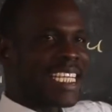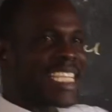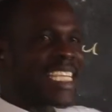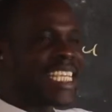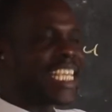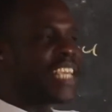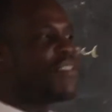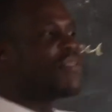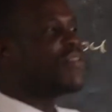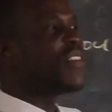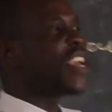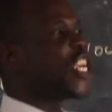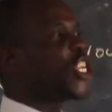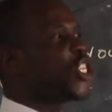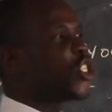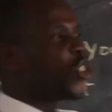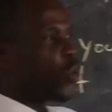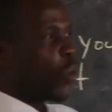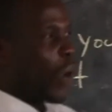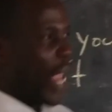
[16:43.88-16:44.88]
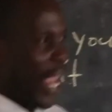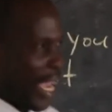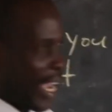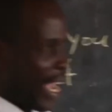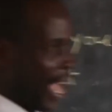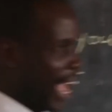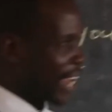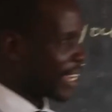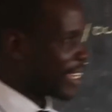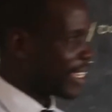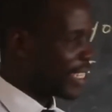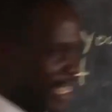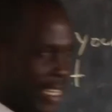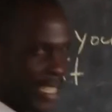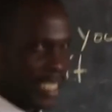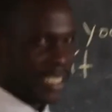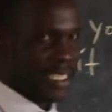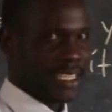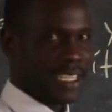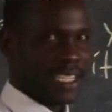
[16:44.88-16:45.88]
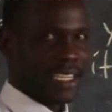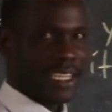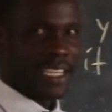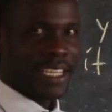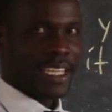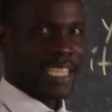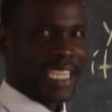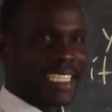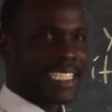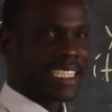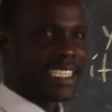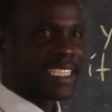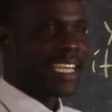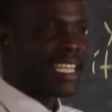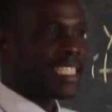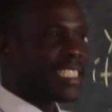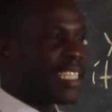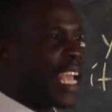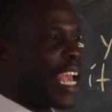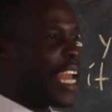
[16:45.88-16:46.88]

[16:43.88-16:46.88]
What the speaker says: given to a candidate. It is just